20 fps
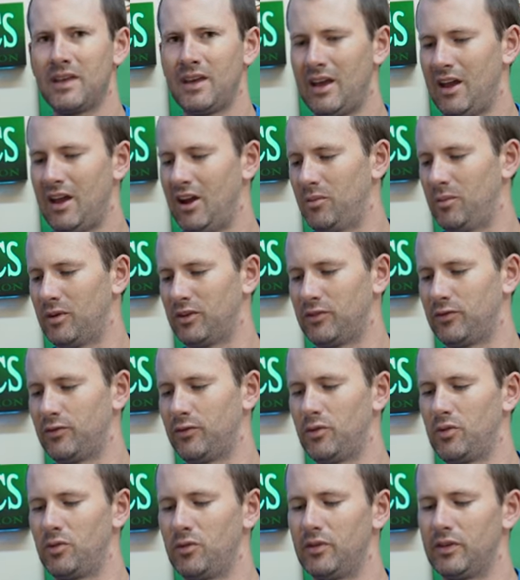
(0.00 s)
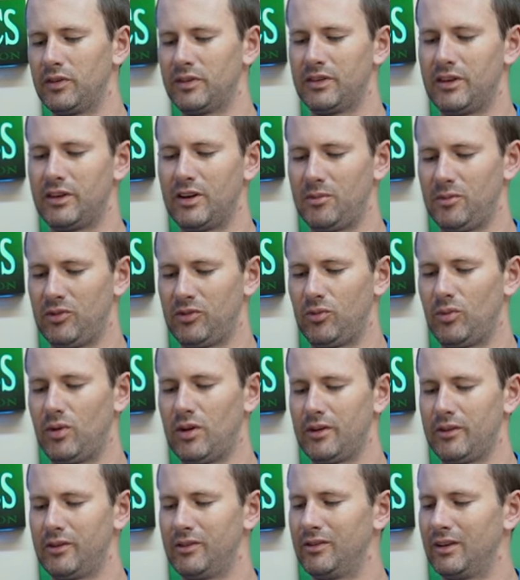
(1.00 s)
how much food versus how much
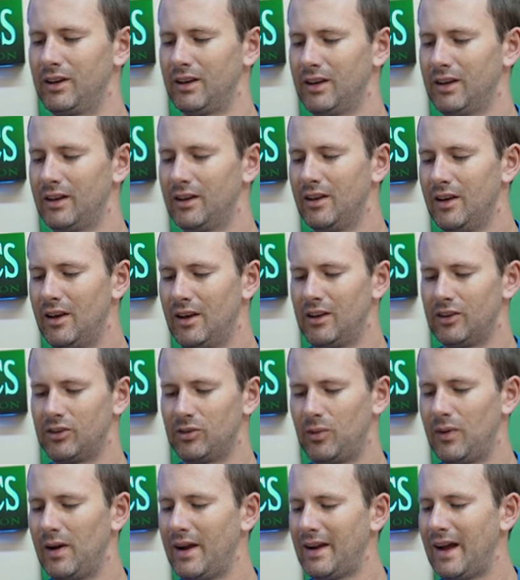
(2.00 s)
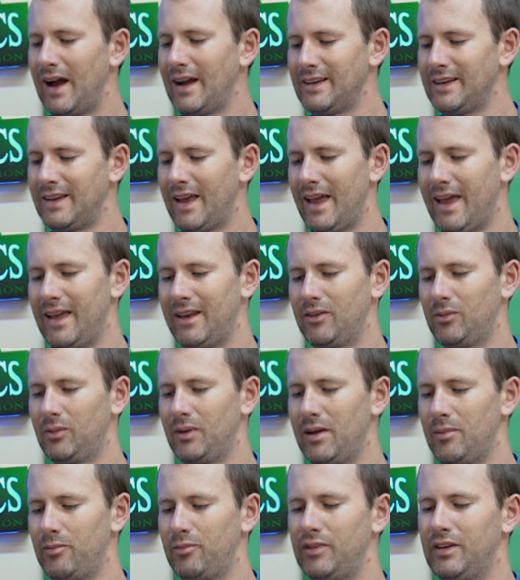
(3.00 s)
water you need. So I tend, when
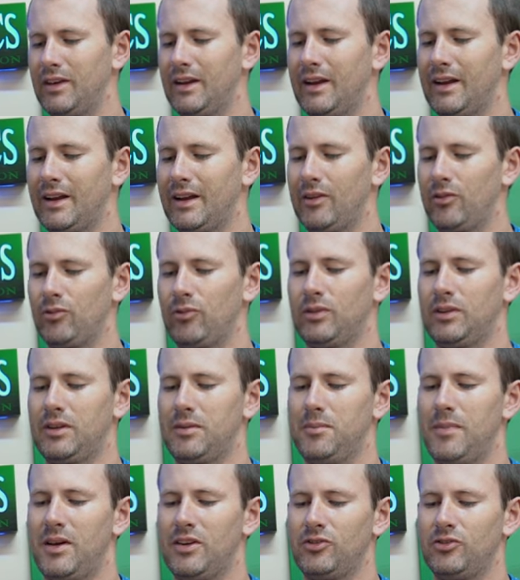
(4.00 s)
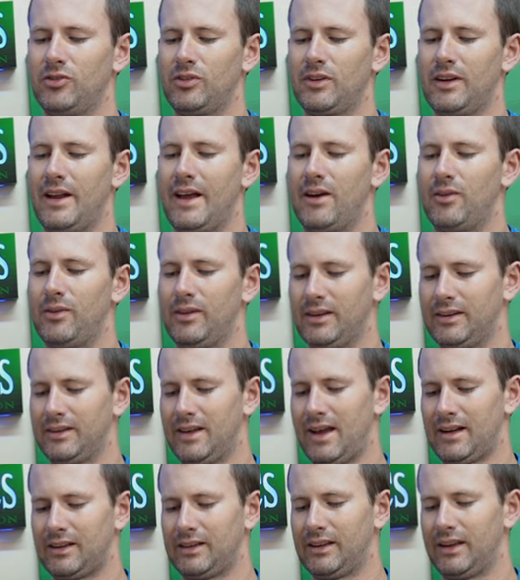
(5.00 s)
I'm feeding, I don't really measure it out
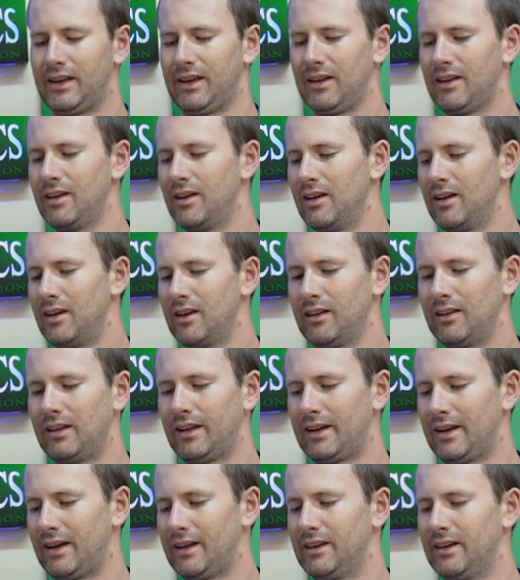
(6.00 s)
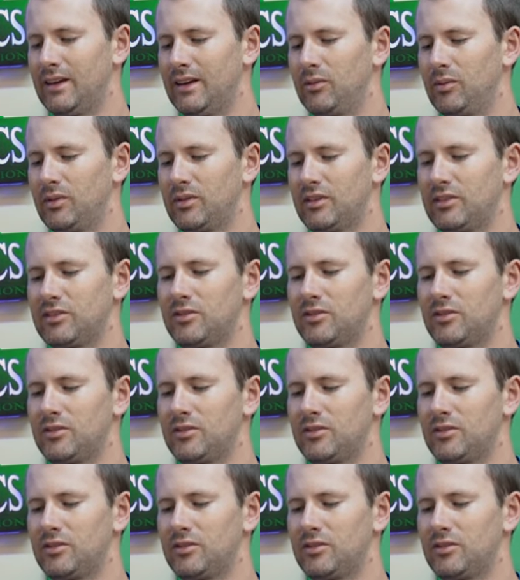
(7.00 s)
exactly like I did with the